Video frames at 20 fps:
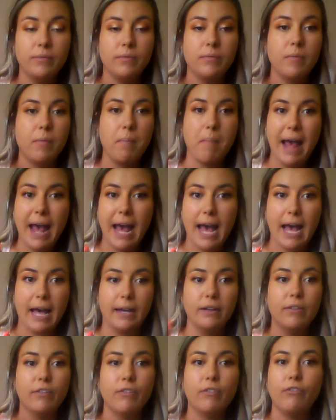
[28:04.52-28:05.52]
matte,
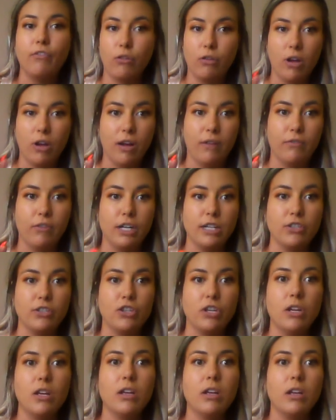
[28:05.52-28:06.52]
full coverage.
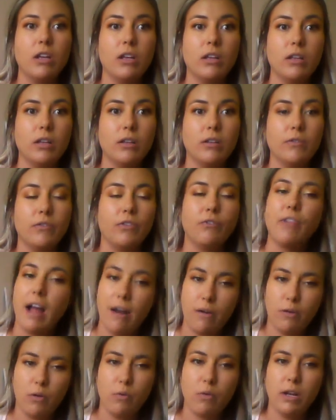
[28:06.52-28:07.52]
The
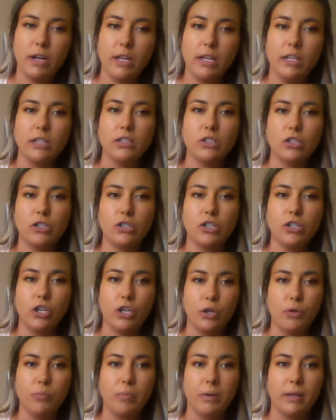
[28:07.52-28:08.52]
Flower one is $2,
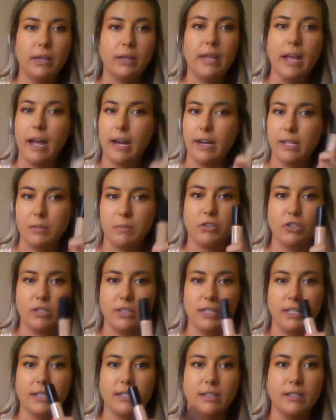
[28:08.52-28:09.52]
but not as much as
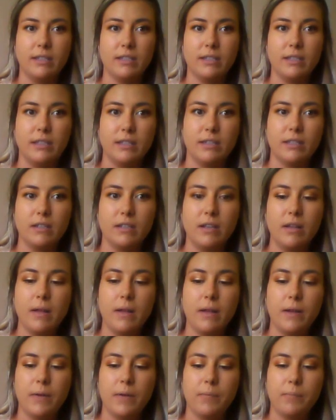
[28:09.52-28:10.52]
this. This is
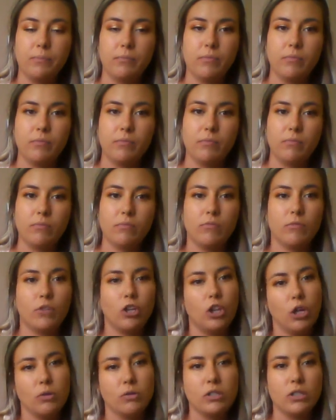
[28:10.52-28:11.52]

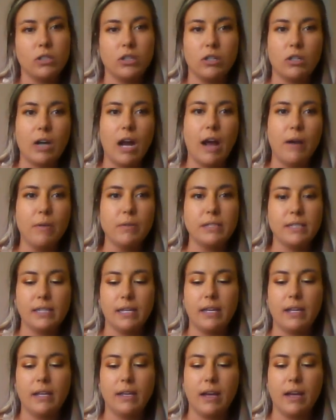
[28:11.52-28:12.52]
closer, I would
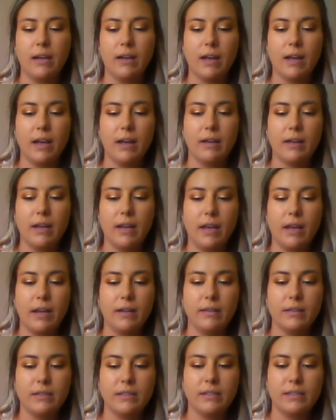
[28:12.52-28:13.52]
say,
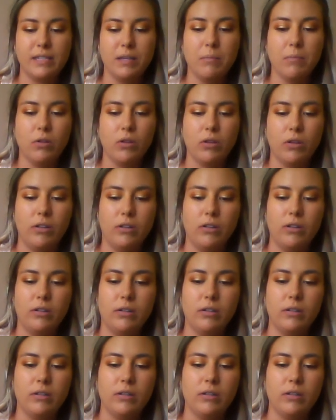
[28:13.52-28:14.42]
similar